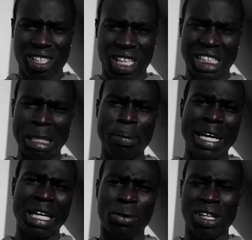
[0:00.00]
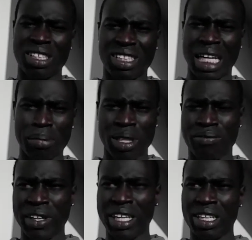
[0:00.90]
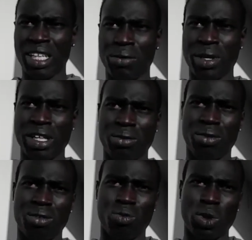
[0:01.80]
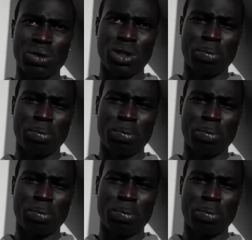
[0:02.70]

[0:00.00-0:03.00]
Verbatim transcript: uh, a CPA network is a type of affiliate network, which was